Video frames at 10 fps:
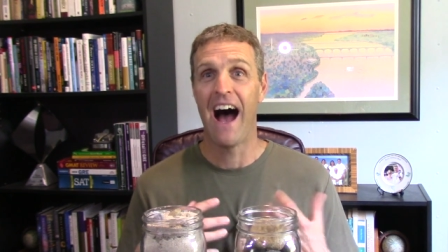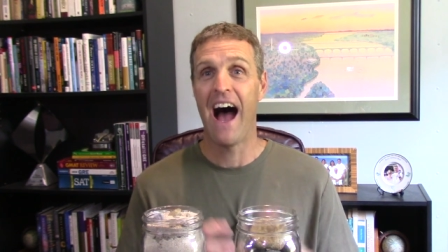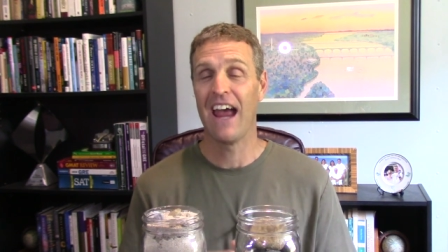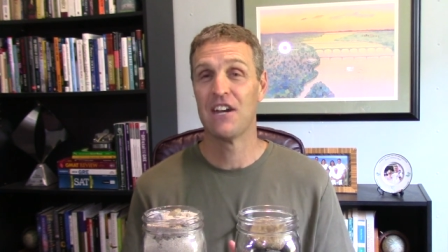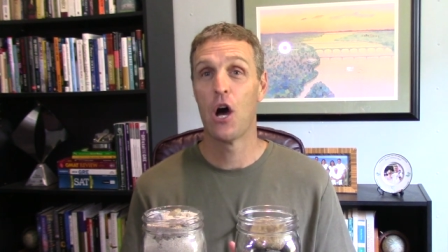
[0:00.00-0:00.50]

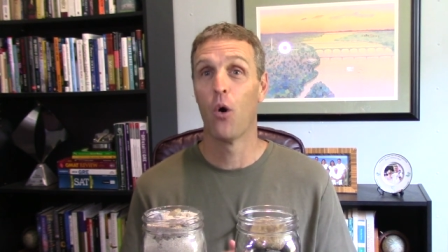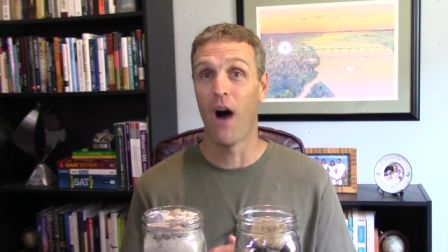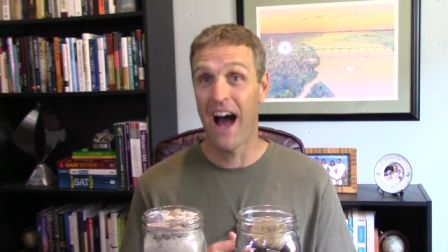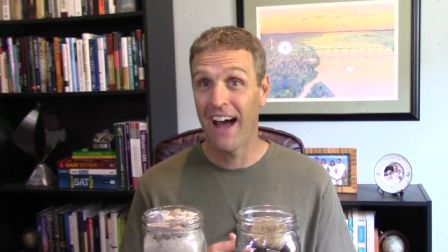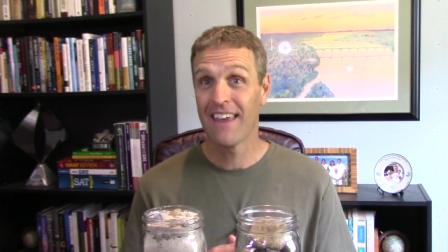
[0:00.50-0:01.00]
I know
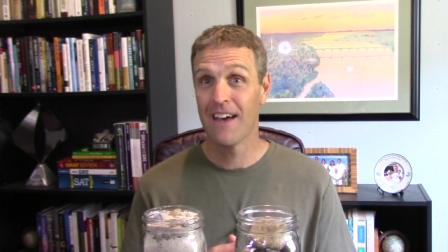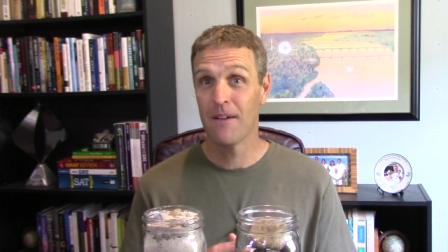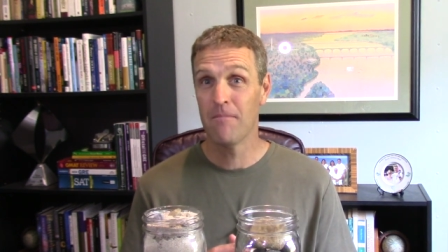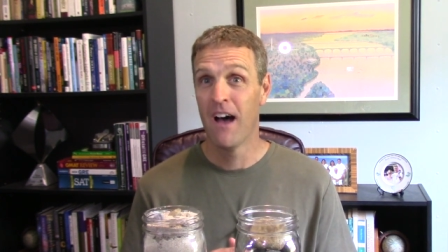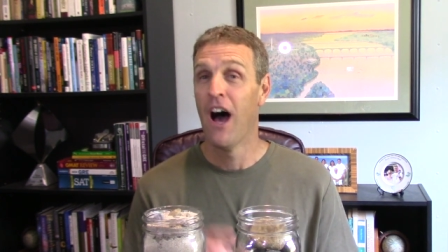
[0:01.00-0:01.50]
I
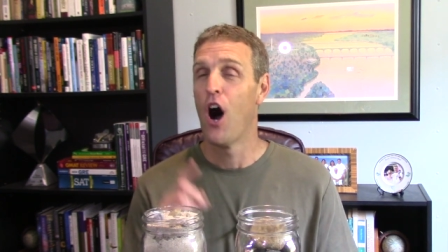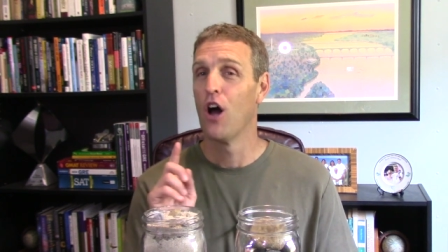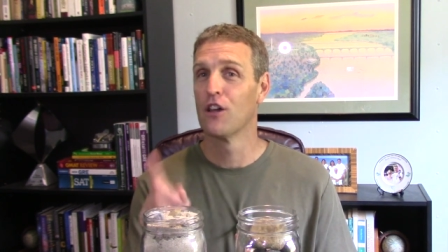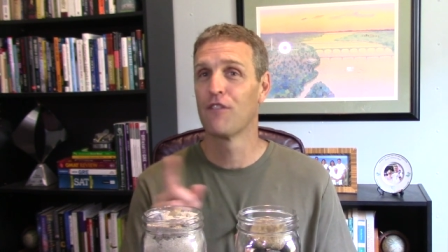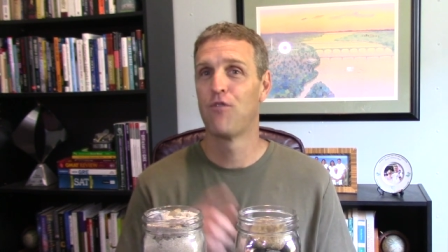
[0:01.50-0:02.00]
am.
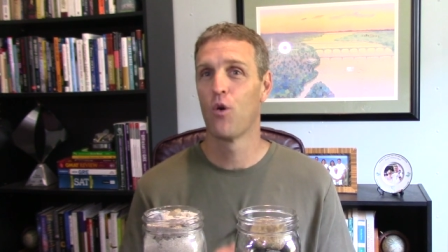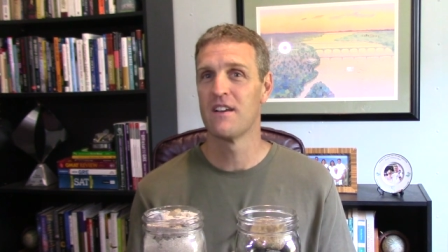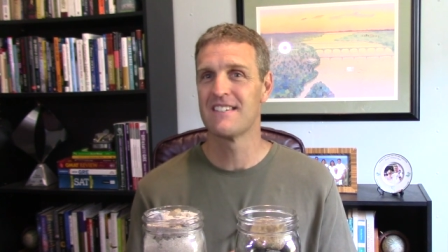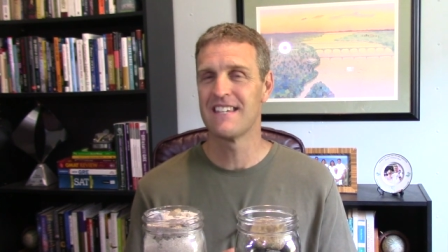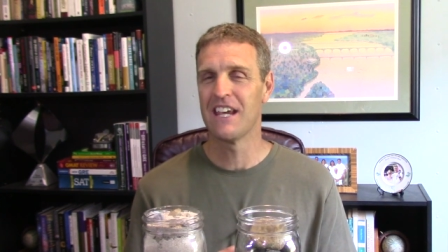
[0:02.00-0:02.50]
I'll look forward to
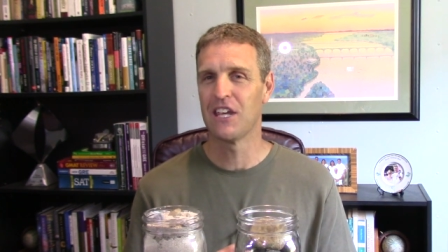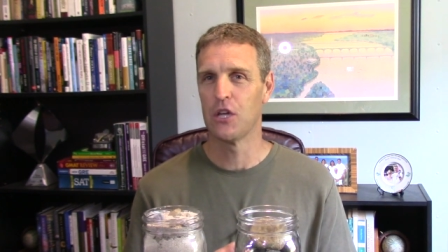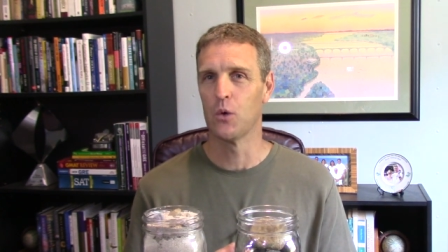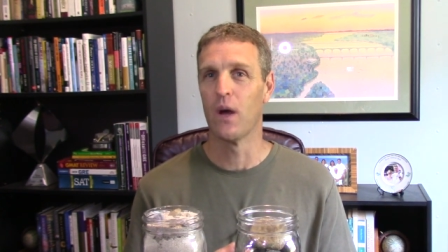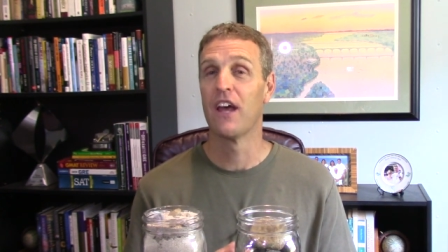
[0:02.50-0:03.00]
seeing
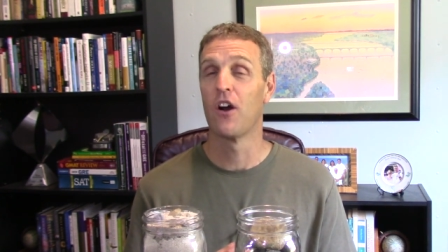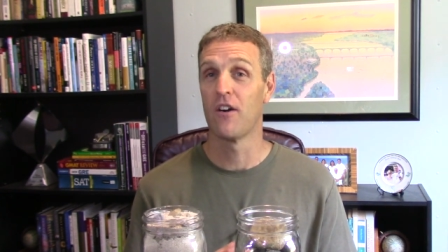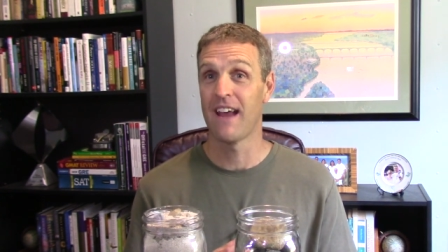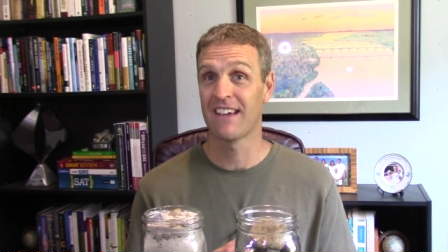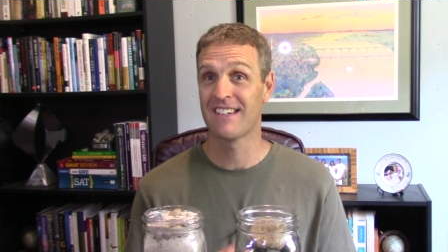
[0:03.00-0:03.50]
you in our
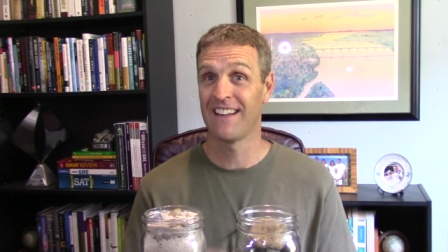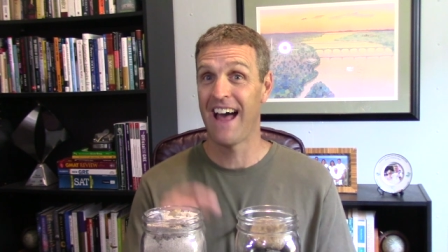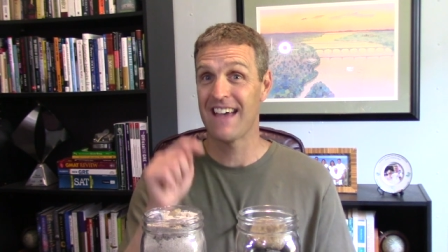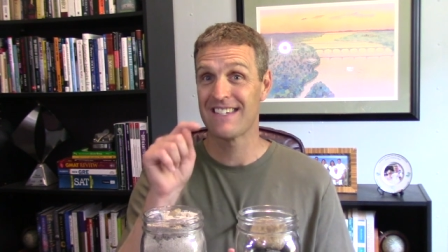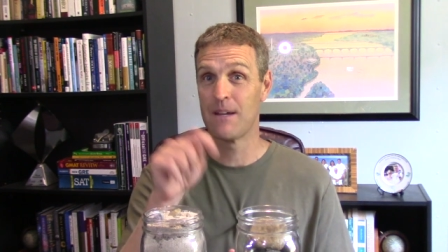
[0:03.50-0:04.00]
next
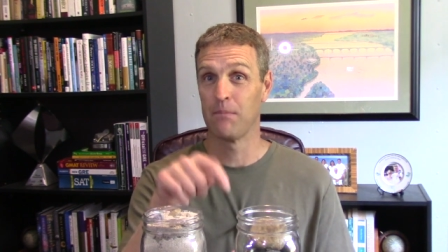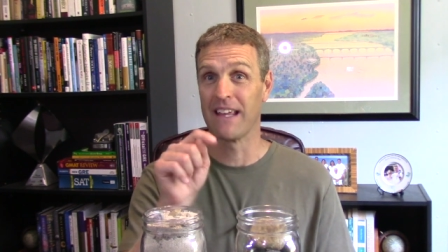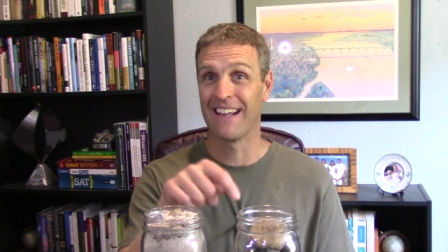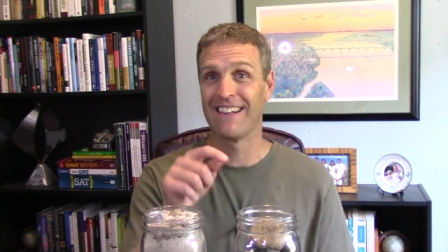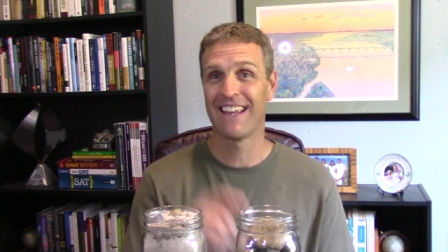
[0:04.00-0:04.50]
class. Simply
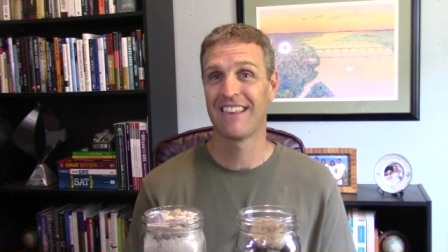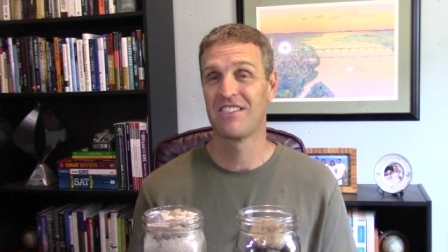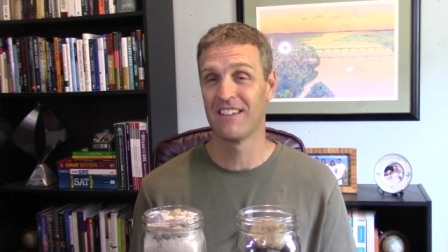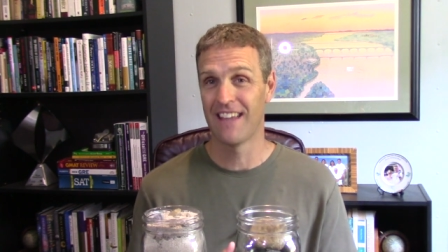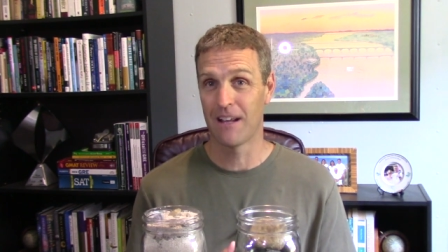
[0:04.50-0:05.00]
click
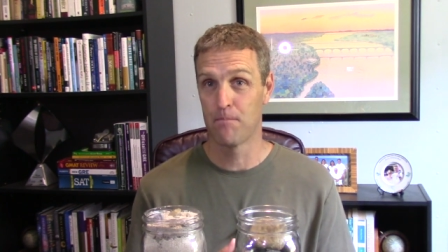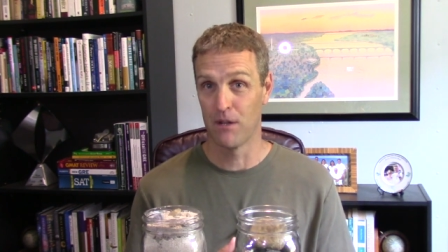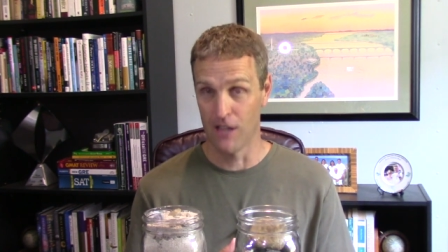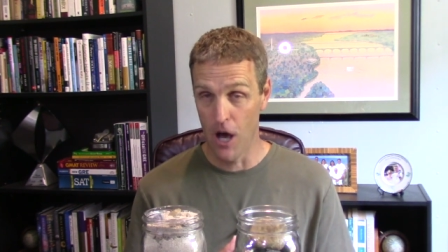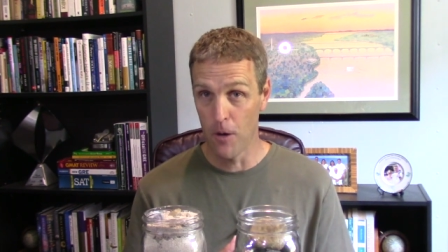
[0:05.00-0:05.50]
the link
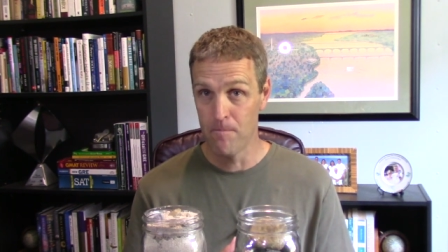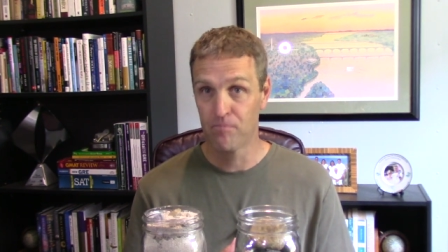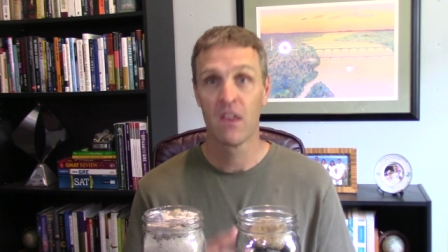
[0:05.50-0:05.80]
below.